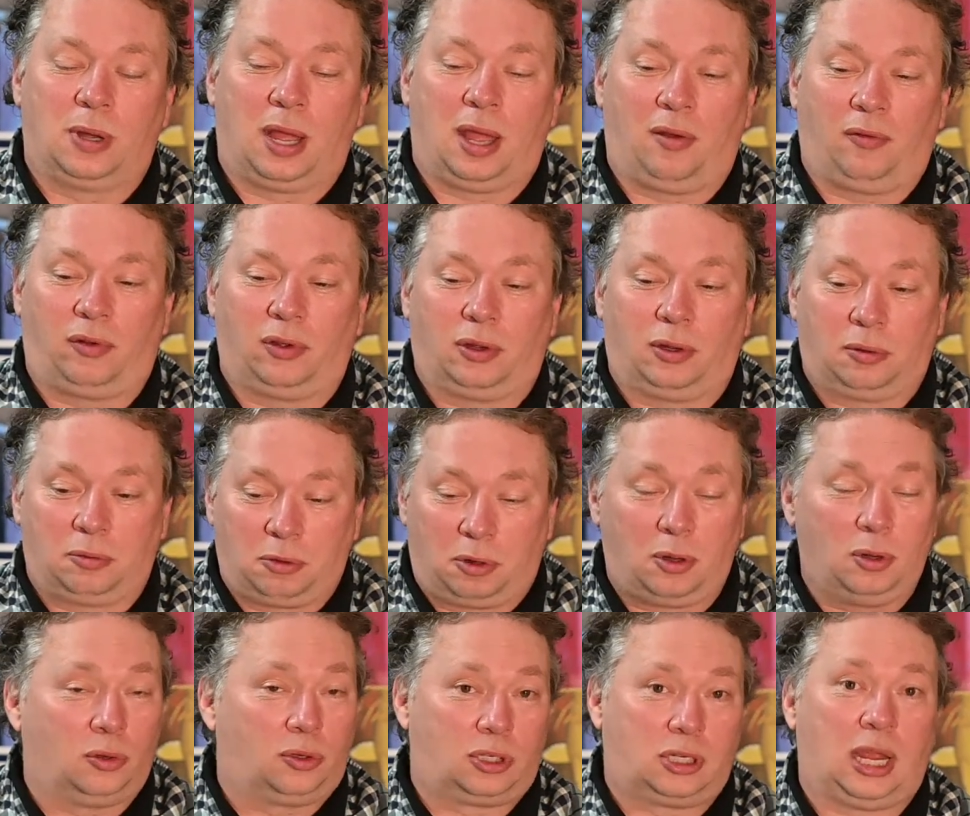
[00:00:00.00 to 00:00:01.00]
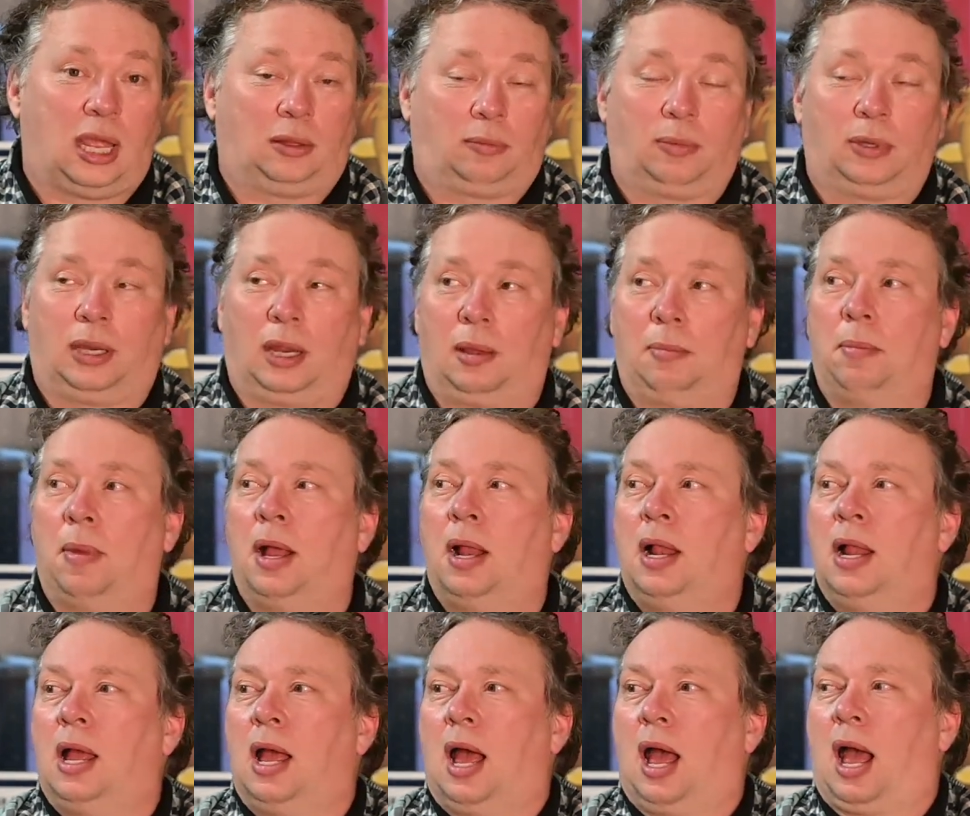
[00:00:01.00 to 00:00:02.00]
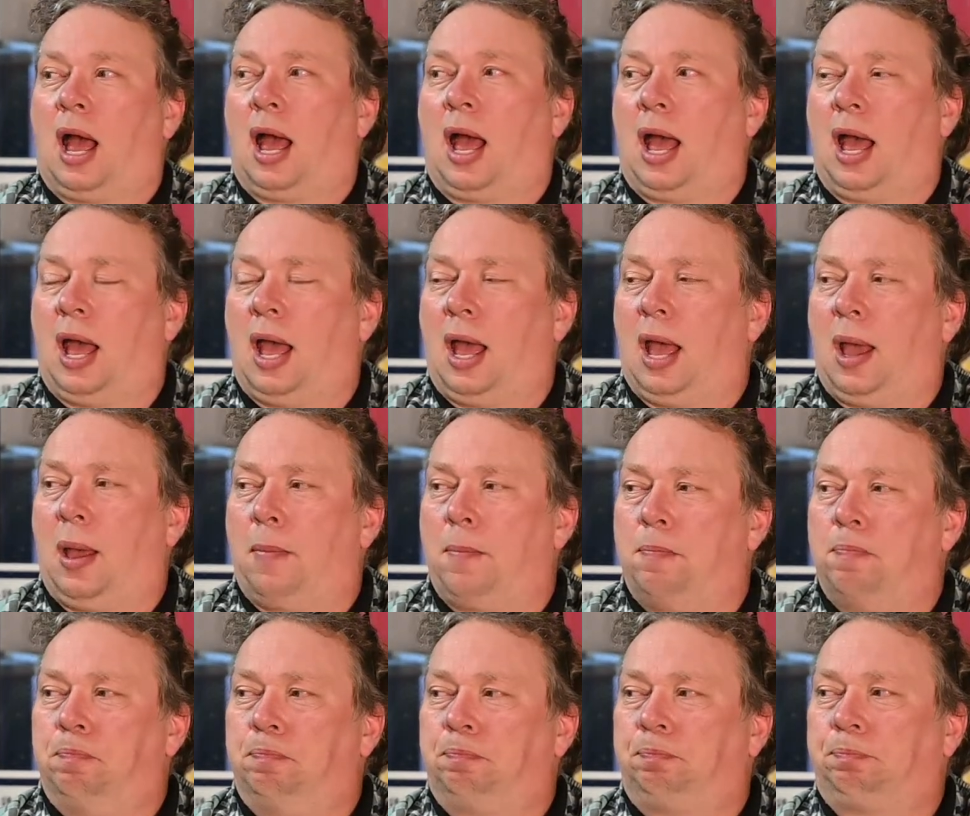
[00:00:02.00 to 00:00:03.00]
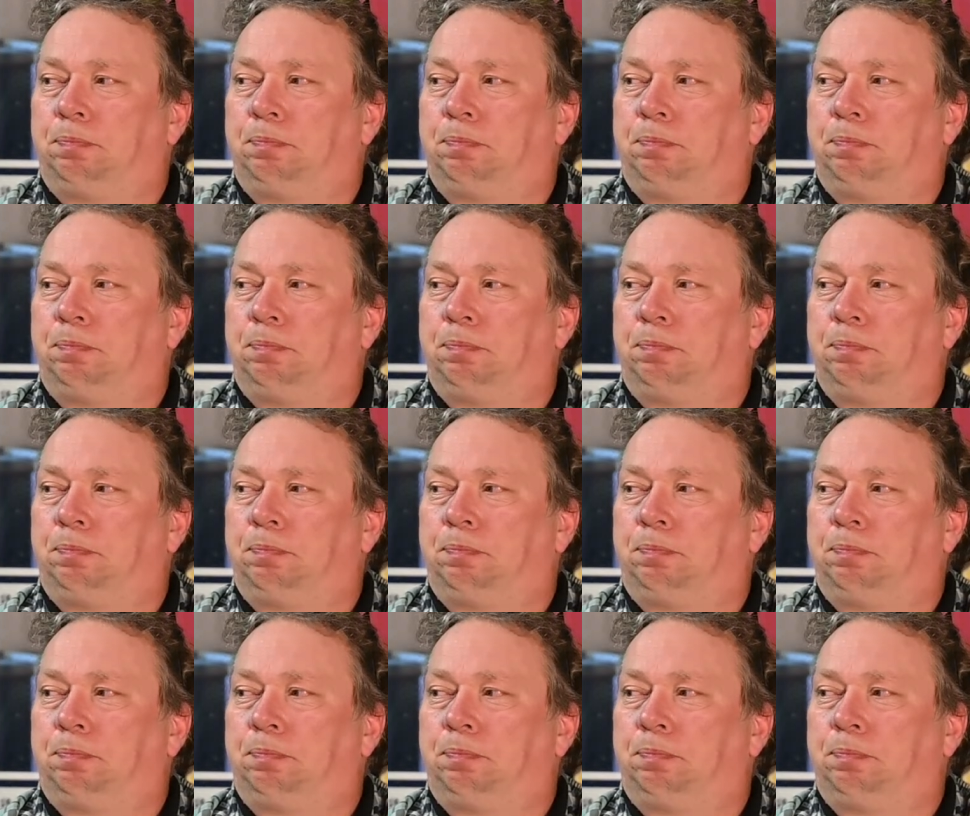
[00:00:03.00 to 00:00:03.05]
have a good chat with him. And